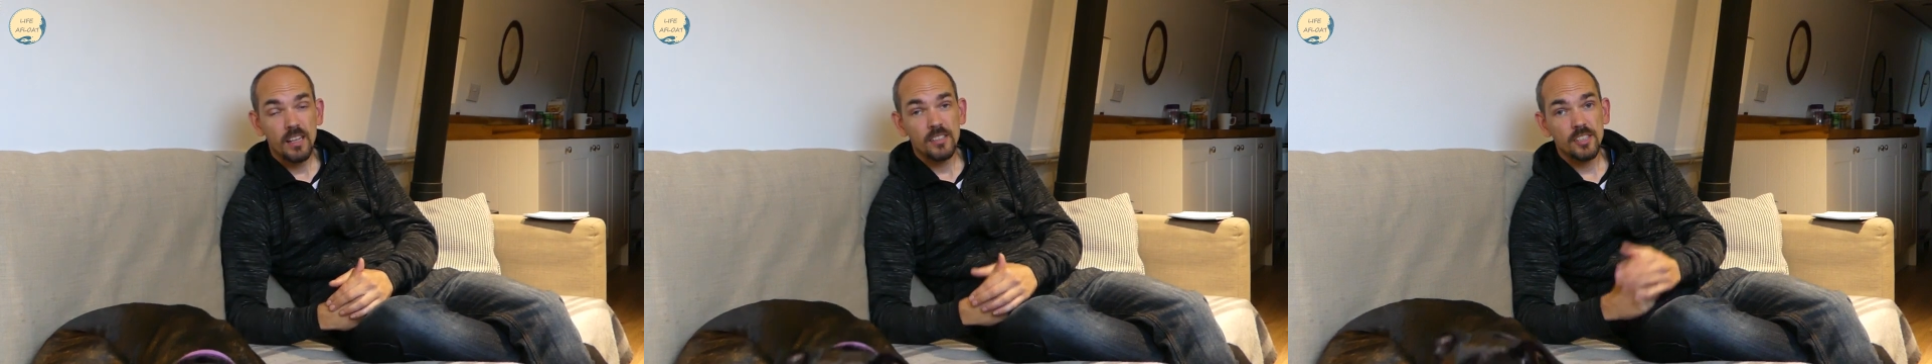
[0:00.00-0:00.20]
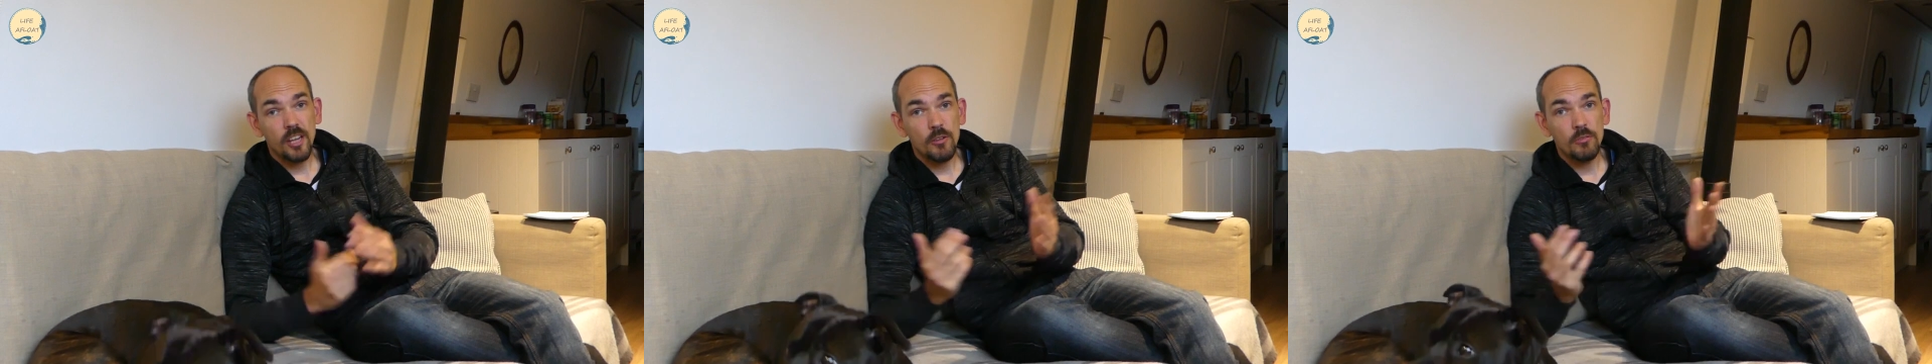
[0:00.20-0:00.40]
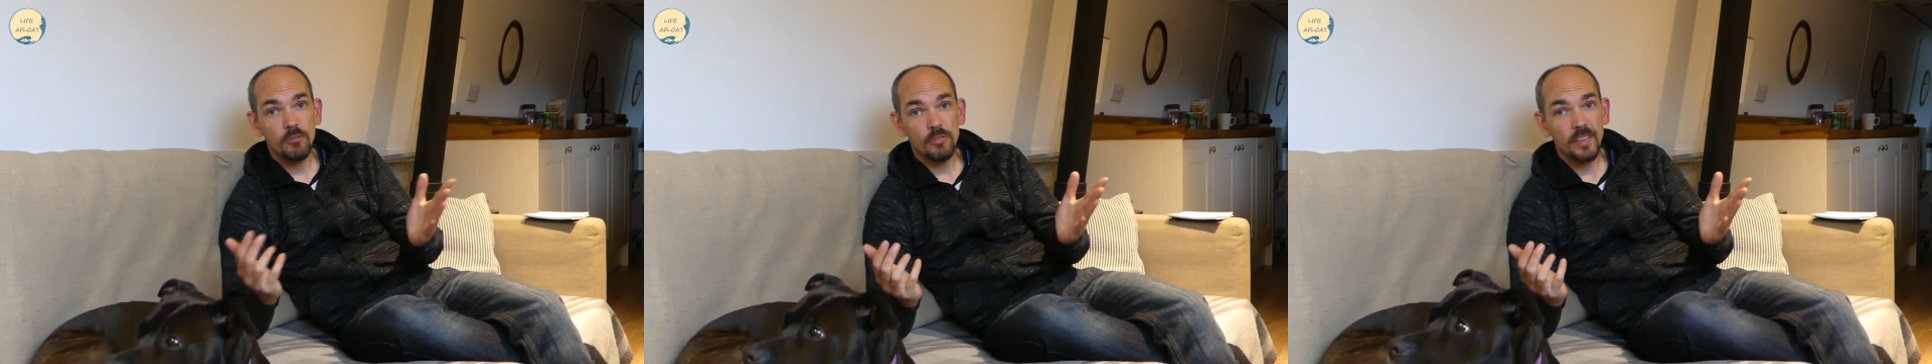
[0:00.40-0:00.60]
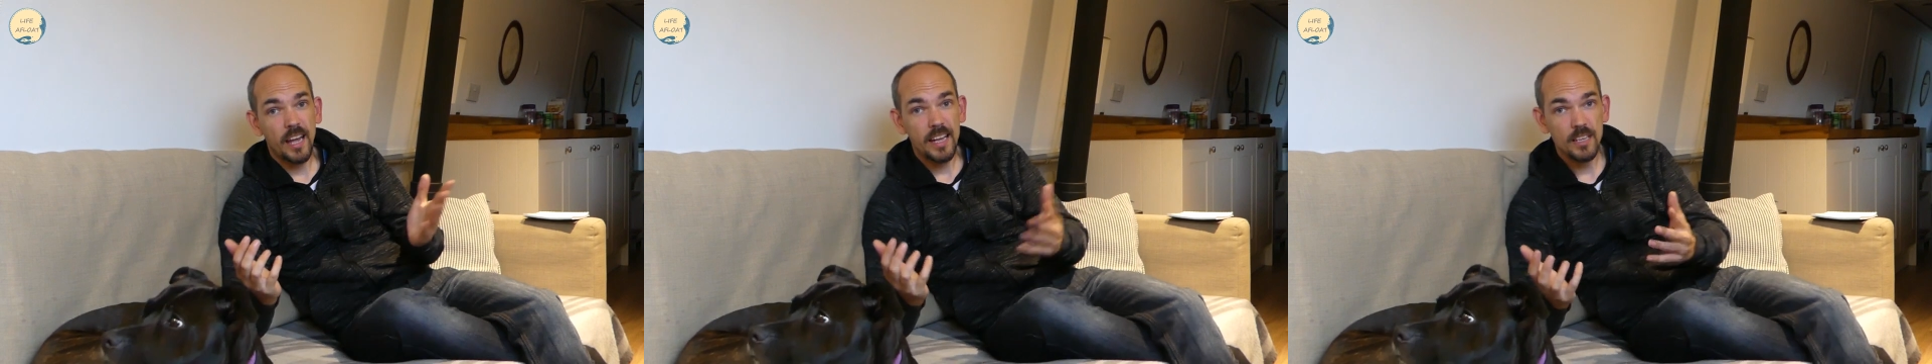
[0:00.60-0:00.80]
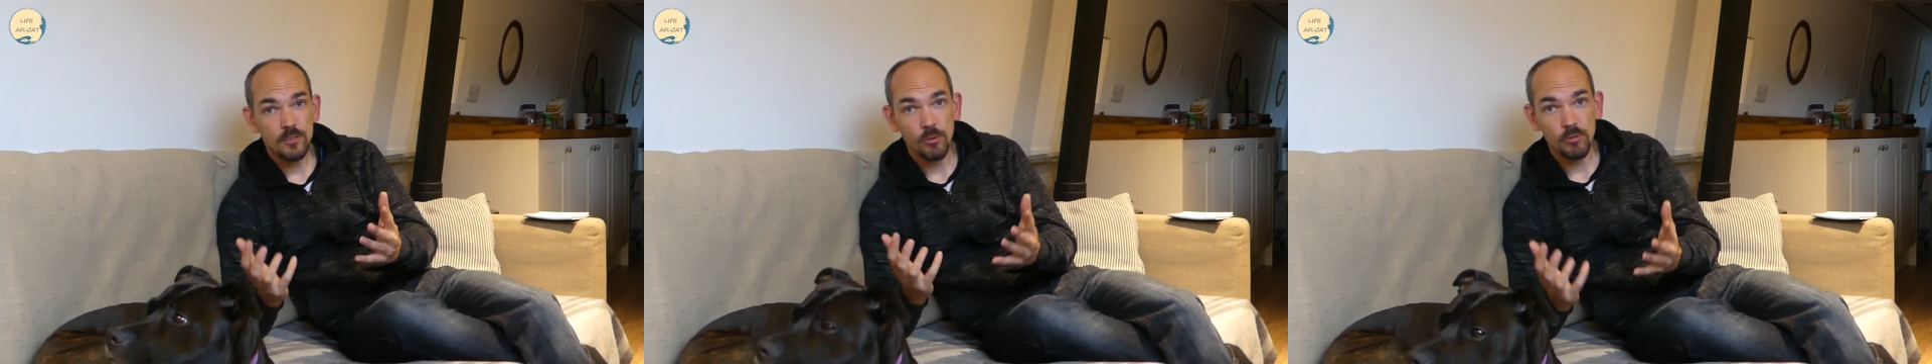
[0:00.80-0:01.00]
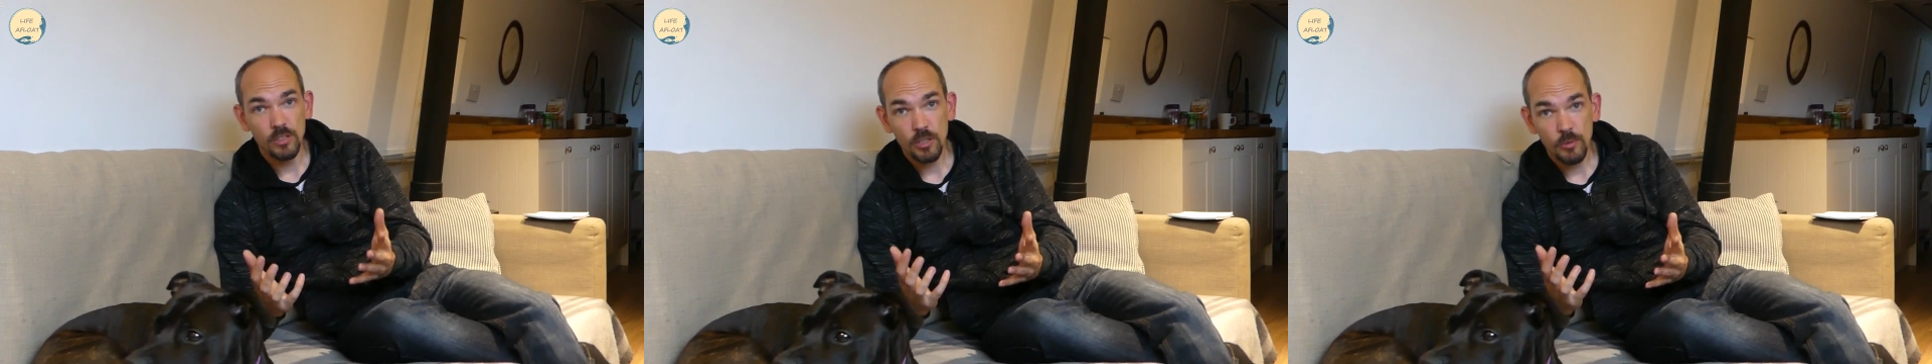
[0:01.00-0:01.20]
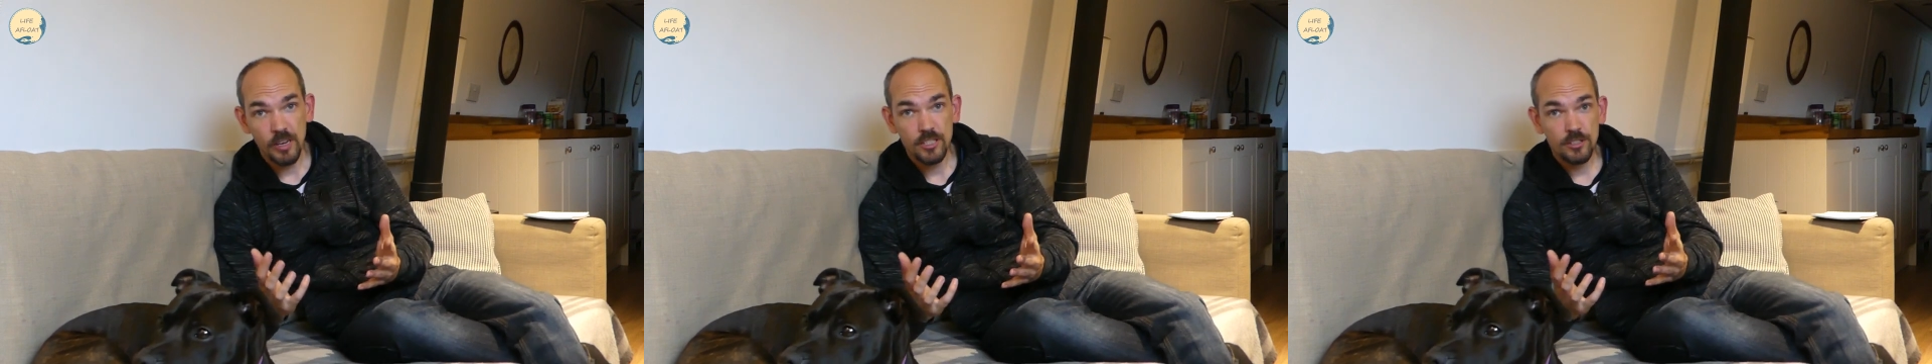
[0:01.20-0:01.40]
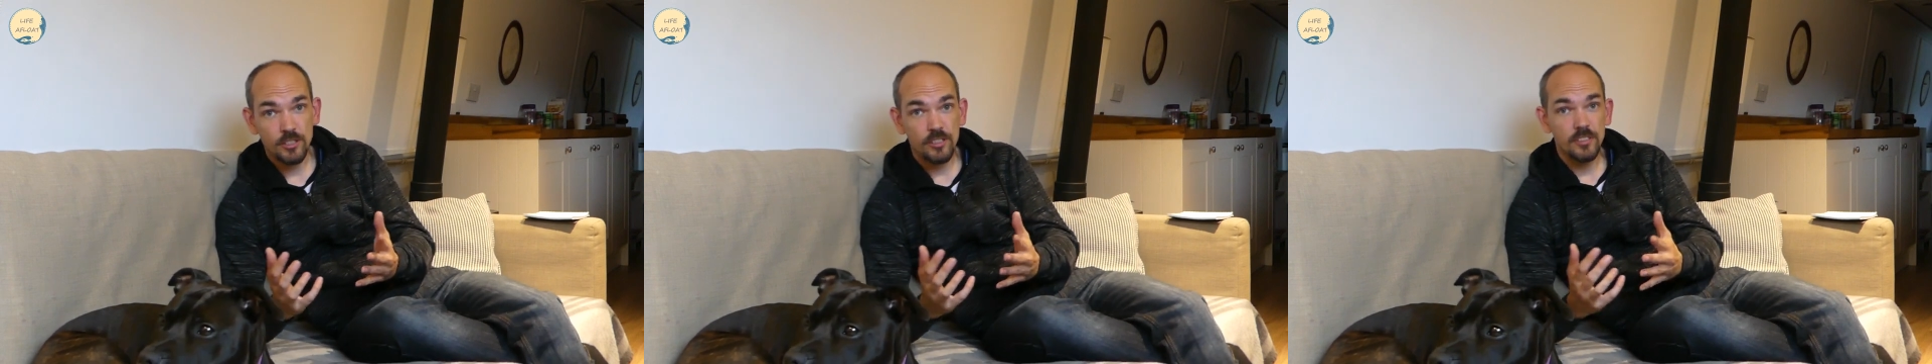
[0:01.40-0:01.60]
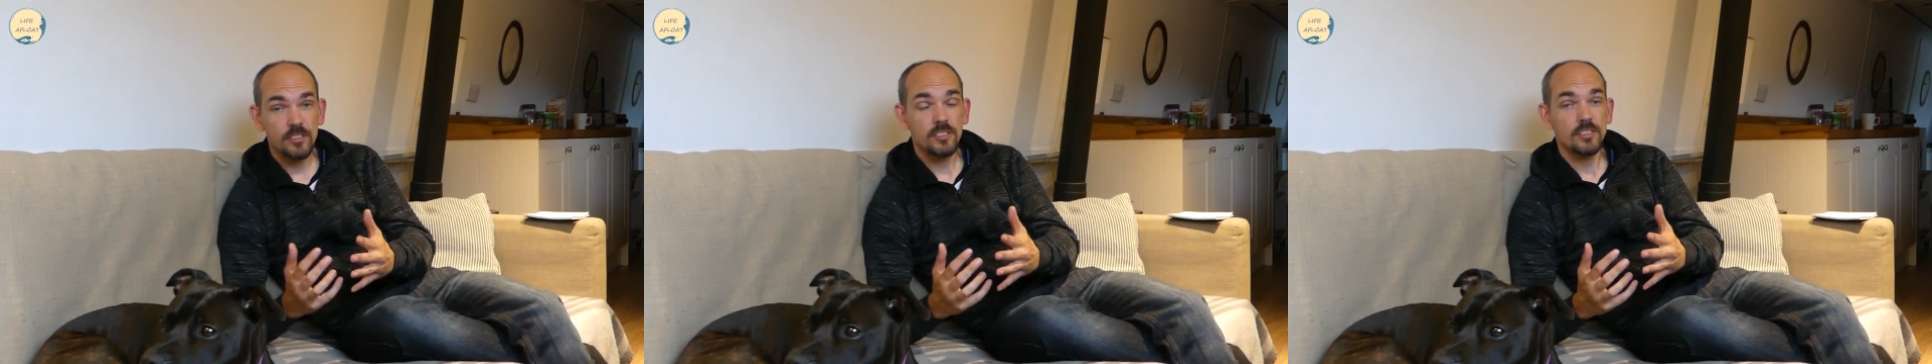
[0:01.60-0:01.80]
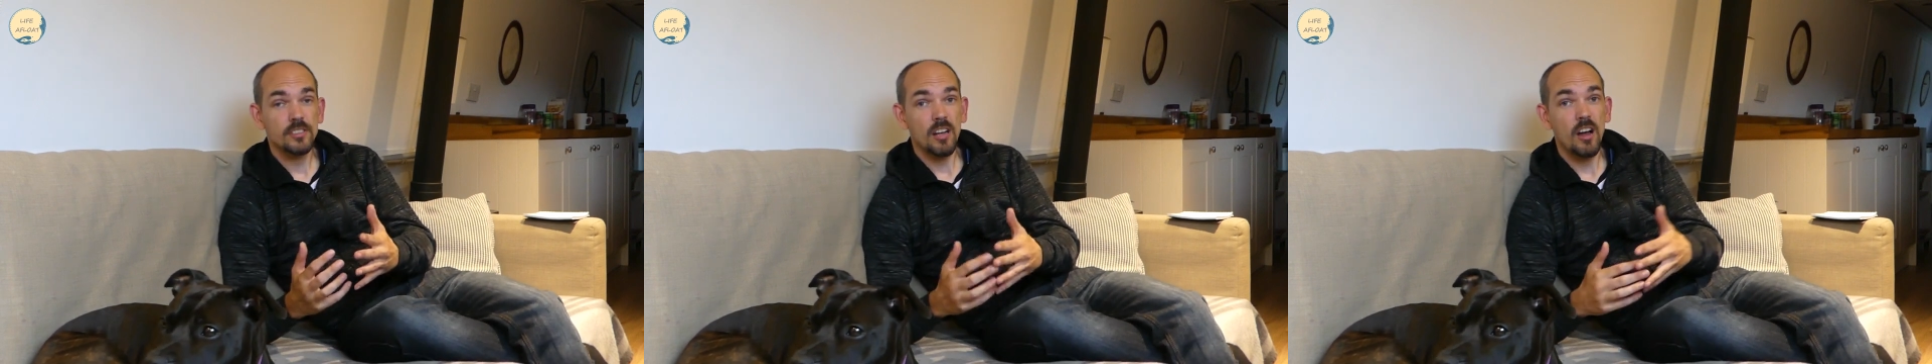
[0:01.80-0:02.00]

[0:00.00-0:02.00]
So that is all the questions